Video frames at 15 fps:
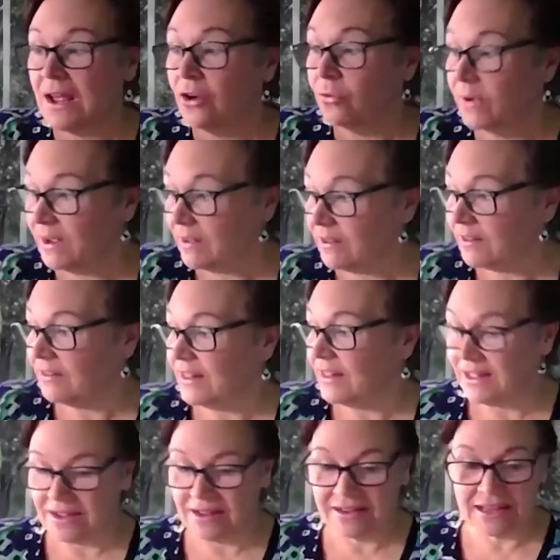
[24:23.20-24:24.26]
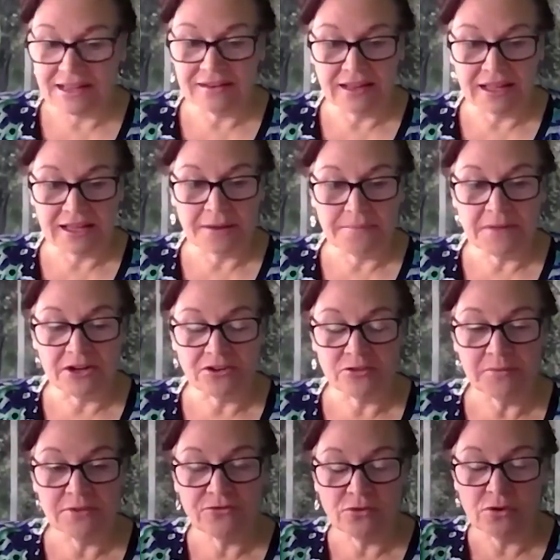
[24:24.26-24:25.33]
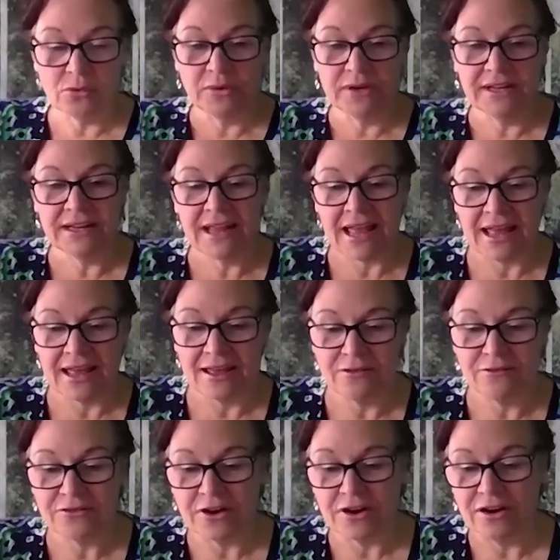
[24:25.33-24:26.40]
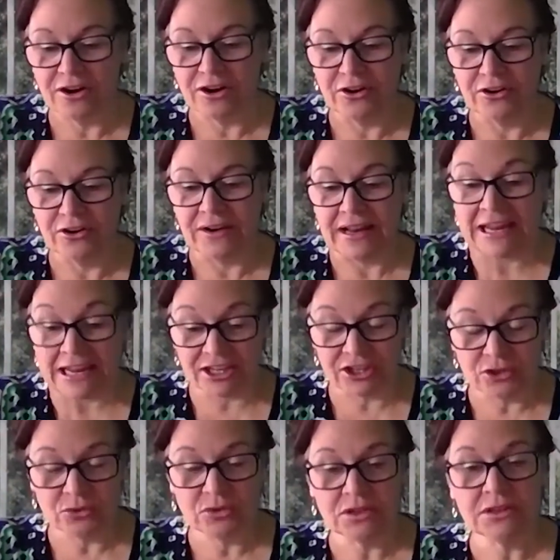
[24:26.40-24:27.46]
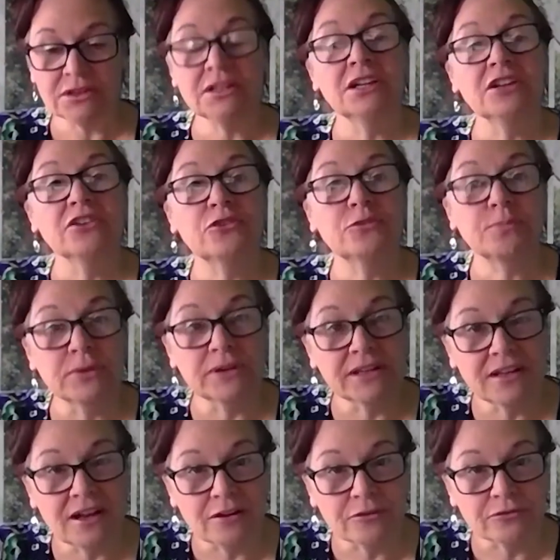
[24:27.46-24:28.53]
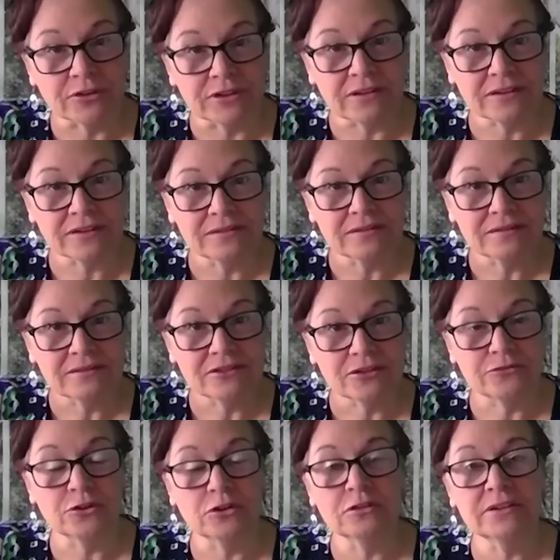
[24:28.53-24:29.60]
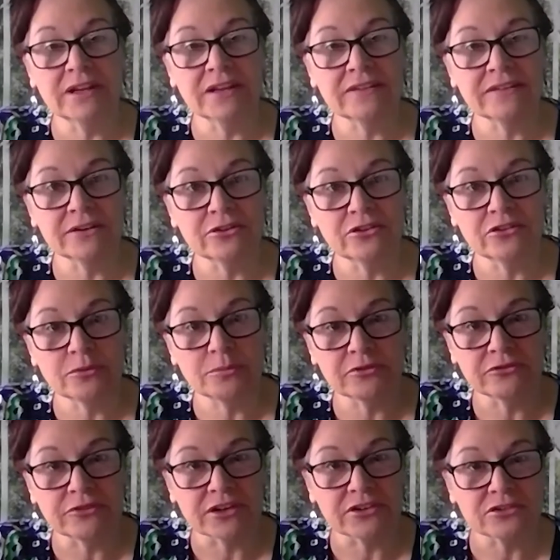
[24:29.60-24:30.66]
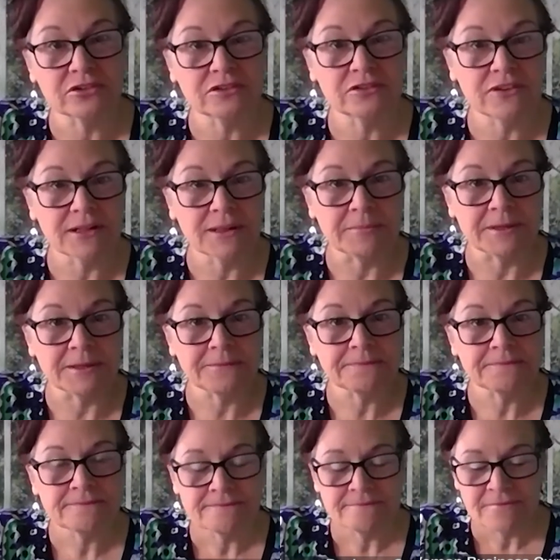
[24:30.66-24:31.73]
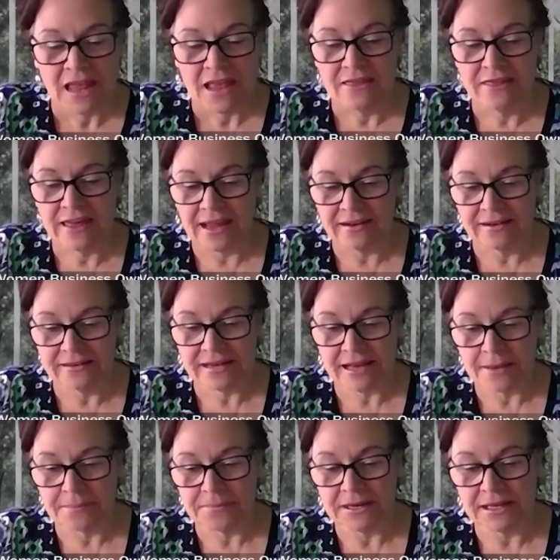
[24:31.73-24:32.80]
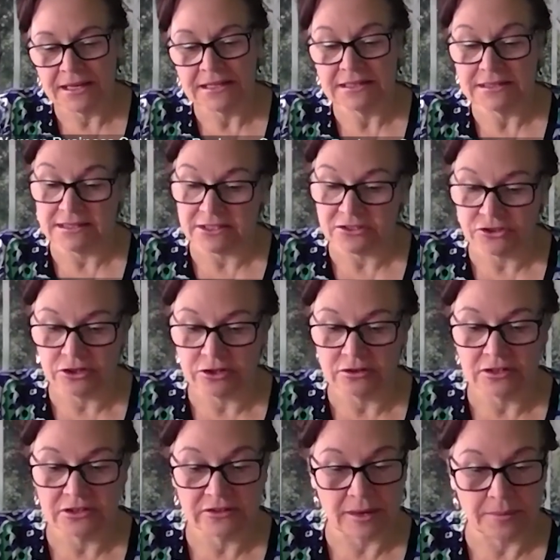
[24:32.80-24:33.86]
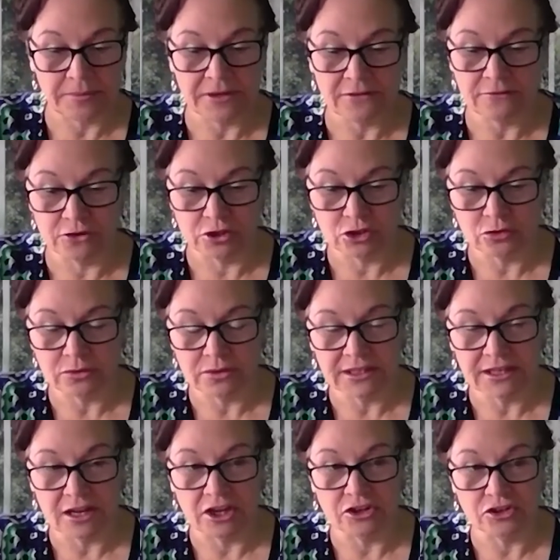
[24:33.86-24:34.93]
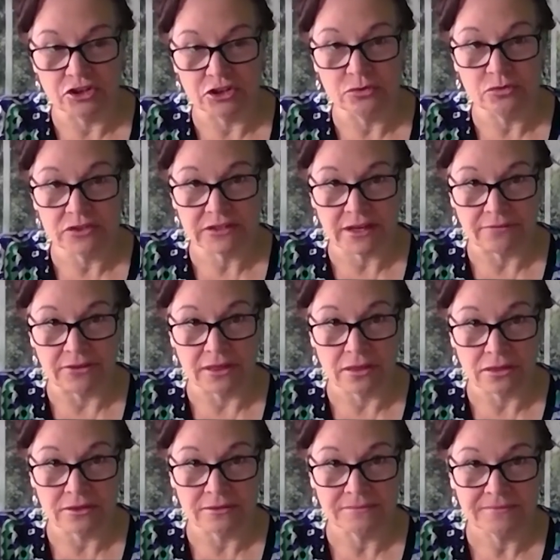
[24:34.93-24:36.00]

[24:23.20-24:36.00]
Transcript: Well, again, like I mentioned before, we have our annual spring conference. It's a full day series of professional development. That is happening this year. It's happening virtually on June 7th